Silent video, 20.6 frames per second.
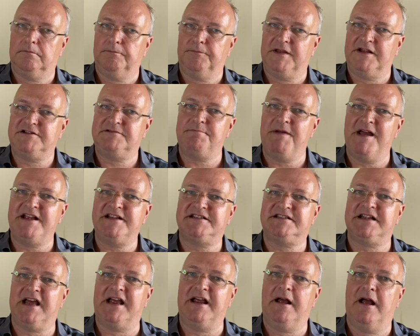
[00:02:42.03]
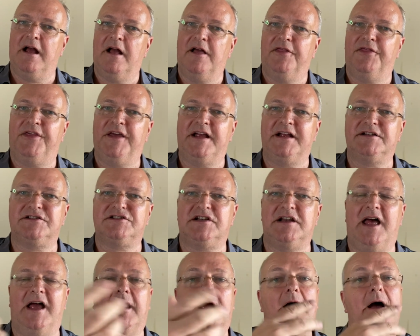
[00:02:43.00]
They may say things
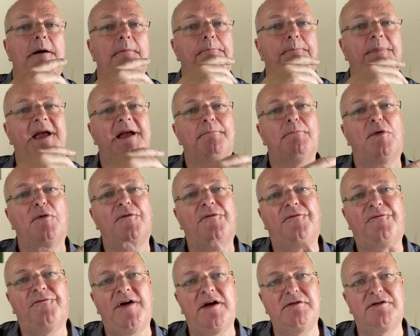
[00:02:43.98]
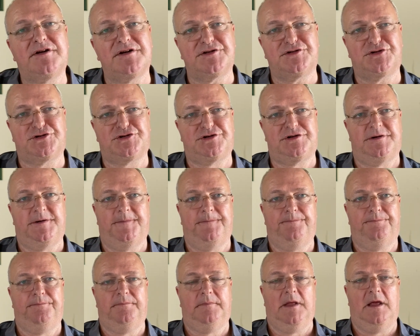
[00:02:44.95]
like being more focused.
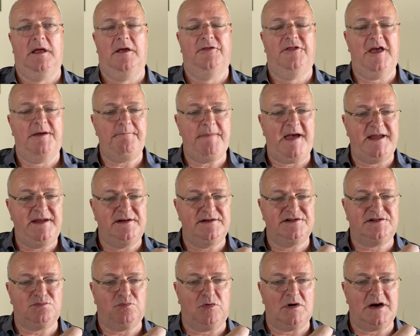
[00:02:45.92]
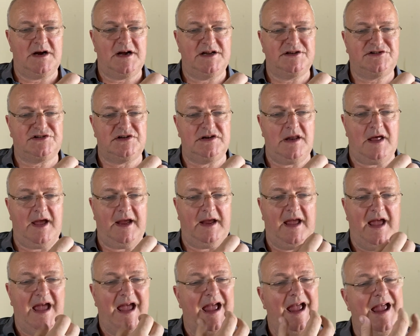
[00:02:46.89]
They may use words like
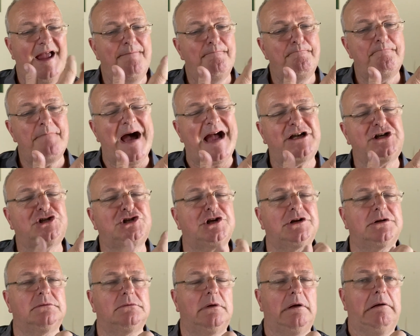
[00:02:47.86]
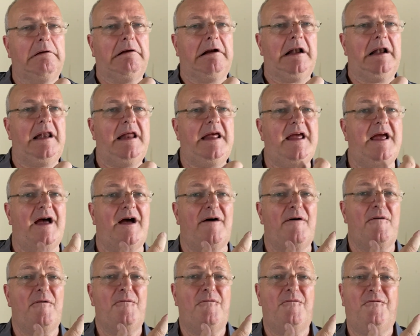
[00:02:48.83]
imagine, clear,
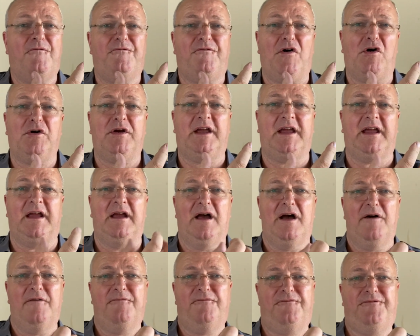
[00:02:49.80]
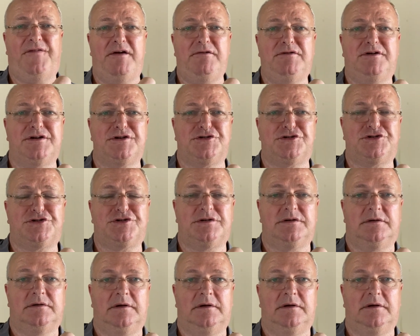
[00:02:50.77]
foggy, focused.